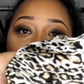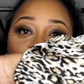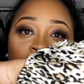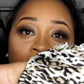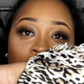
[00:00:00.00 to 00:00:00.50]

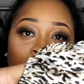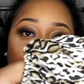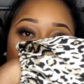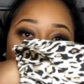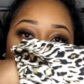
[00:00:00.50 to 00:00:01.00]
It's not
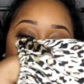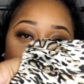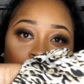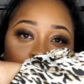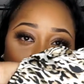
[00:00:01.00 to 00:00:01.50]
like they're
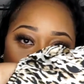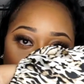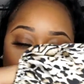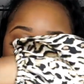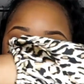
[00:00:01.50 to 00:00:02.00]
kind of
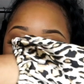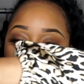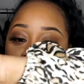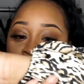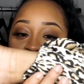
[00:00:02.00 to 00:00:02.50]
balloon a
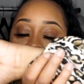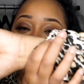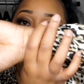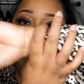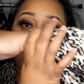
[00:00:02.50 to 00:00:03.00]
little bit, but
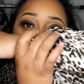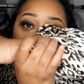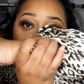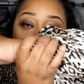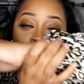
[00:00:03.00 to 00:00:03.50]
then they
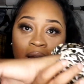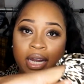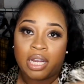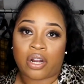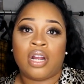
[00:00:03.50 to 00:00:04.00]
taper right
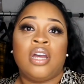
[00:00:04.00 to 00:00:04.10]
here.